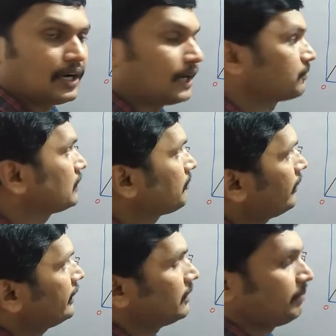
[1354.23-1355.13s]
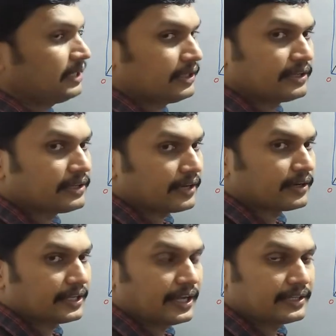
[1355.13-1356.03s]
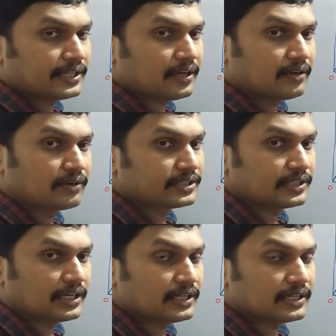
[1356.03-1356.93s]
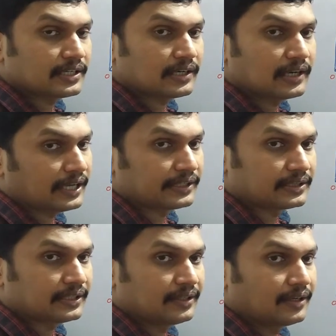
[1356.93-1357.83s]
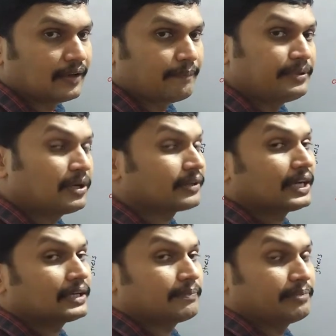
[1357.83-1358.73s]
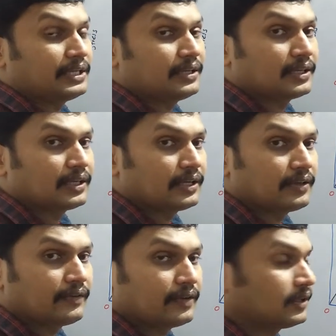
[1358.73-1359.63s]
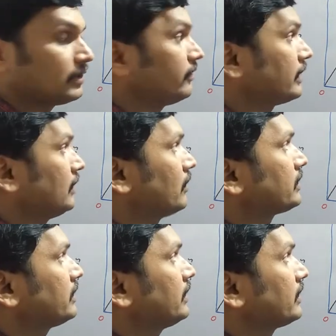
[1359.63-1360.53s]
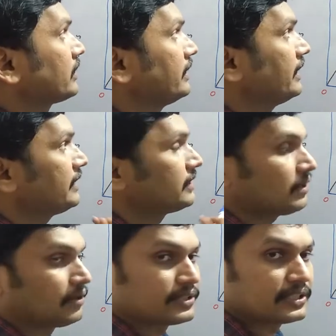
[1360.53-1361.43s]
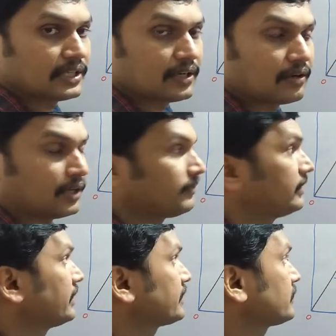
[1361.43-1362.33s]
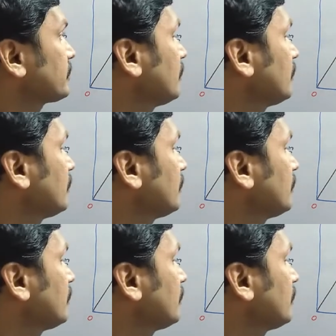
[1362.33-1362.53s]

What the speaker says: Up to the point B, it can regain the original length. Beyond that B, we cannot regain the original configuration.